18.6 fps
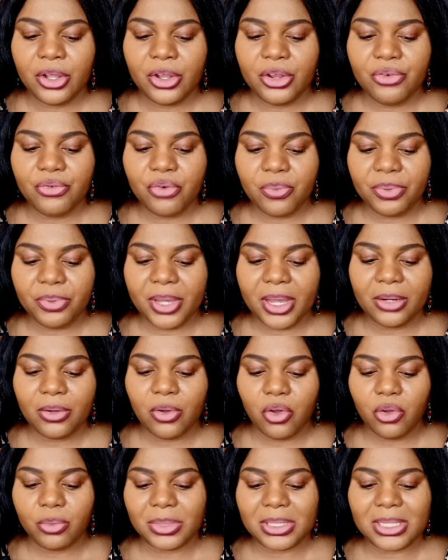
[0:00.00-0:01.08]
European
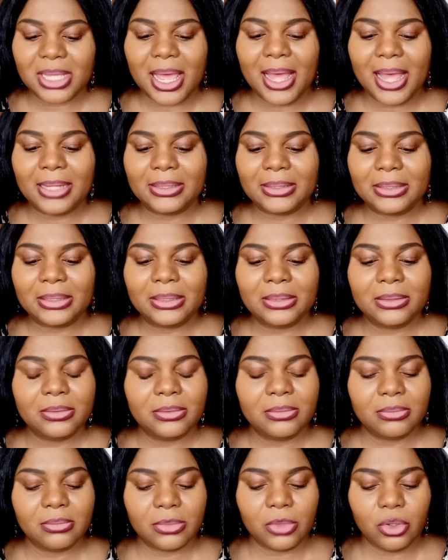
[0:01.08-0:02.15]
homes and
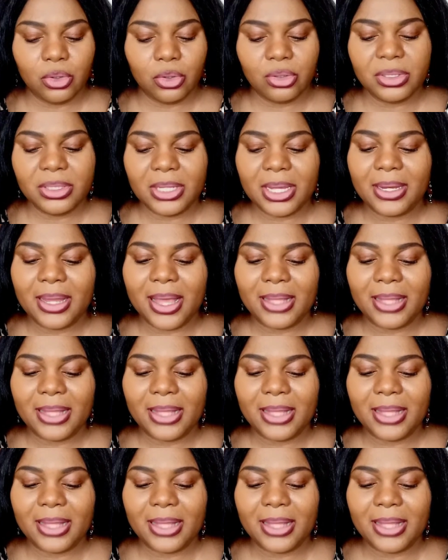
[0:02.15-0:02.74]
colonial